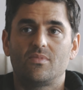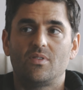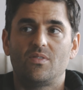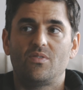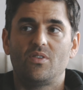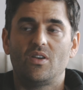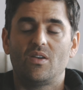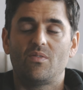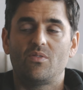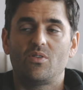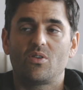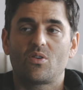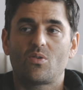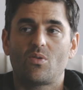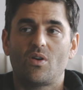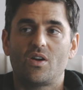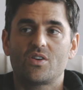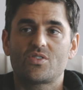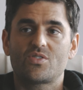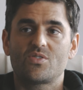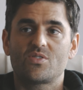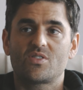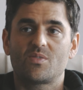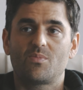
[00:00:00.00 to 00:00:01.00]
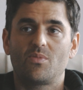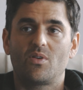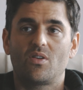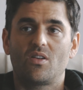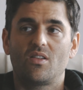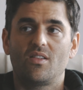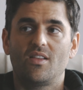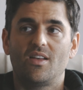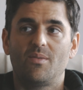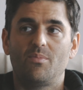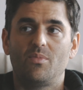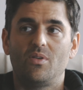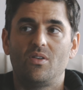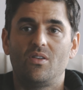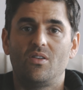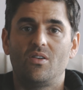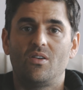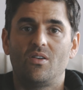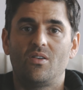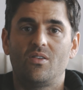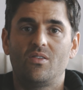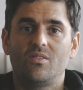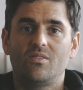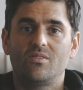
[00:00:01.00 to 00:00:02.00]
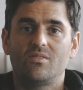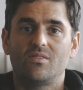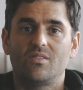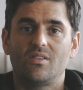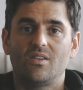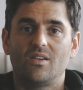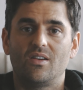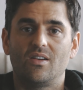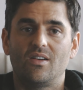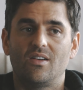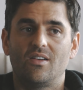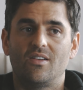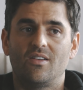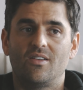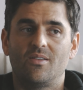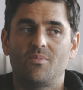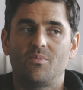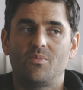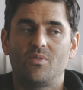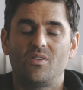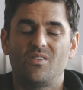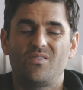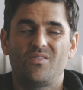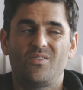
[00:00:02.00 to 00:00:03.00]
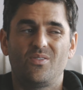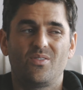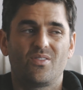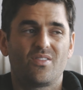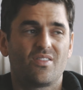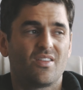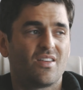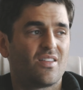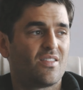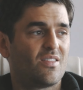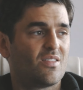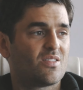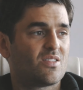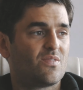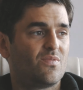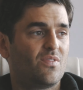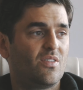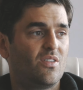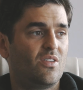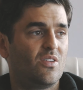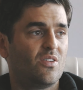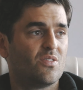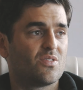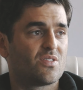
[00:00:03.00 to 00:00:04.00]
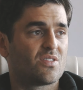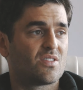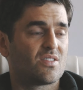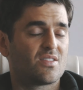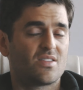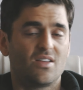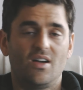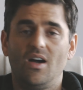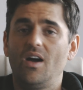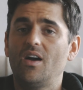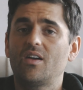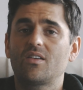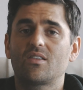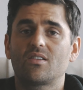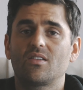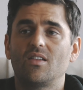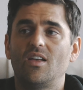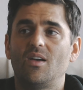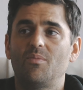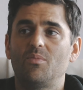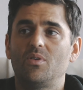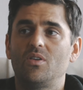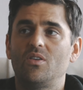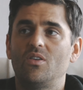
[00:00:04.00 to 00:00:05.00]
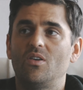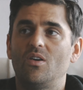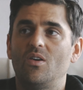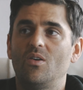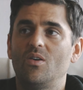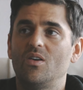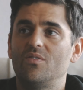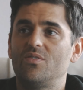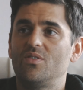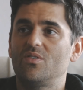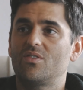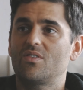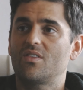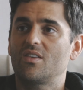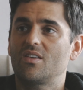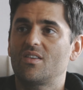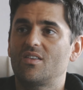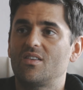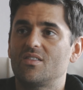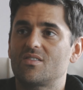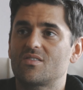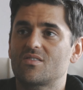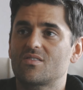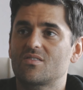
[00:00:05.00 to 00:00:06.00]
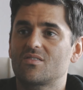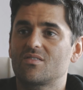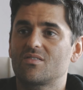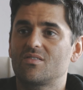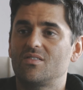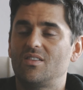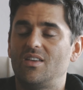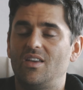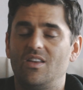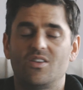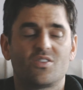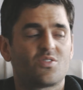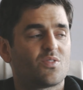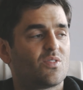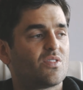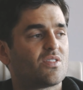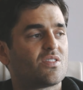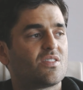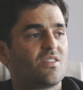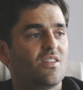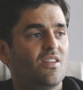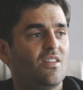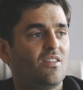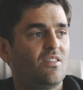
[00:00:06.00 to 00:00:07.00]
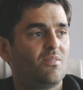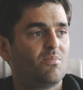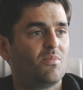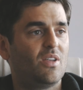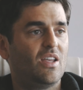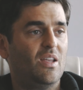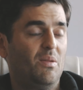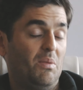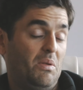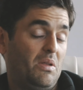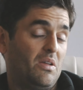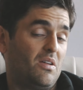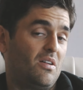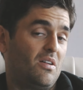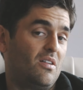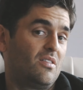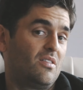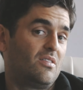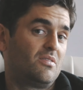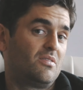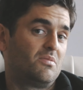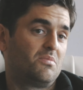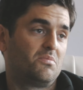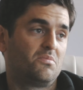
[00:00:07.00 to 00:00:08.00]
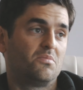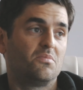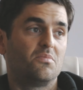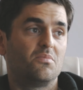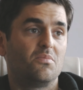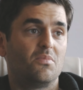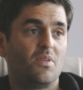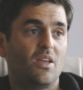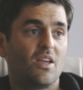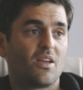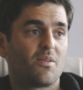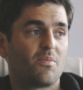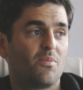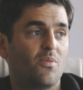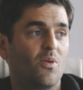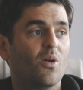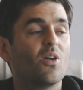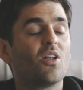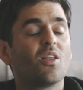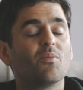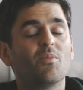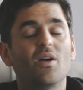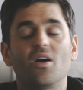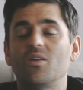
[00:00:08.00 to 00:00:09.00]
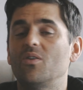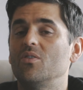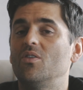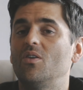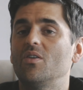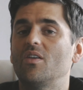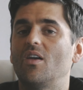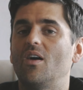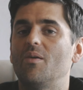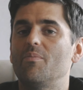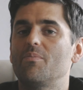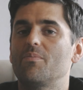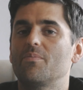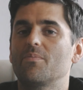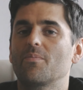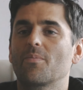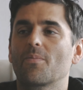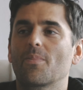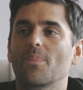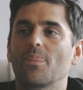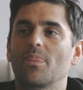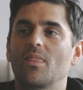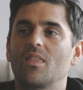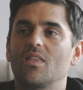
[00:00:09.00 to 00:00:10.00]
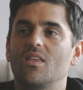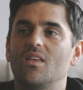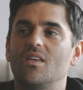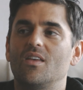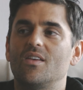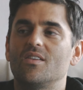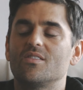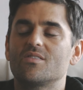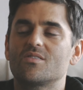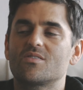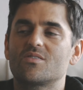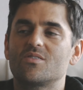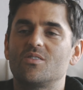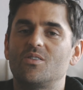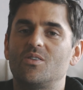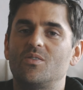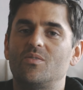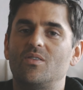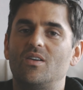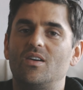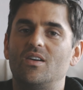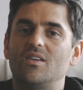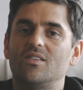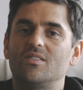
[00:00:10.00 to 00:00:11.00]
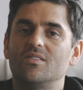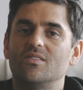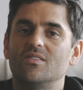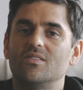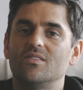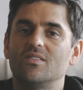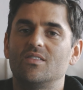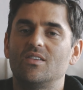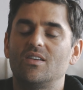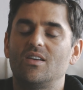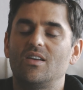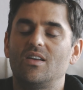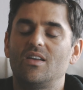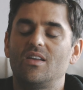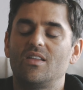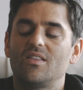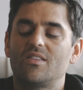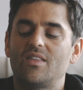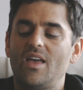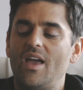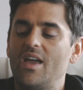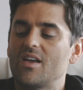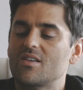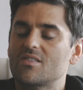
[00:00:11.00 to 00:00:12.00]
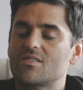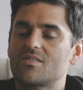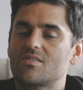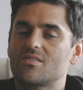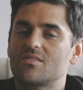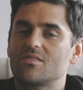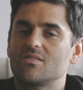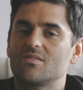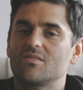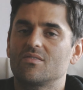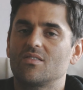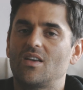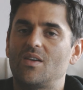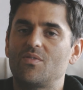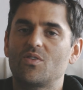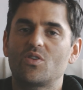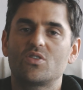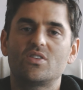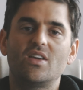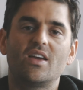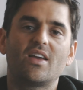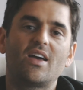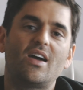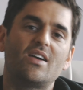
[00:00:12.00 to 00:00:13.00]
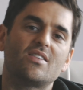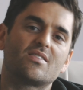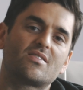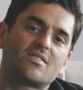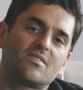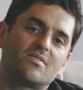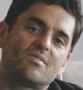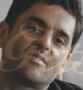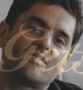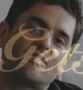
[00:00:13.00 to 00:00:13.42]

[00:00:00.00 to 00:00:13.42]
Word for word: If you have any questions about it, let me know. Um, if you think this video sucked, let me know. If you think it's interesting, maybe I'll make more of them. I don't know yet. So uh, thanks. Have a good day, guys.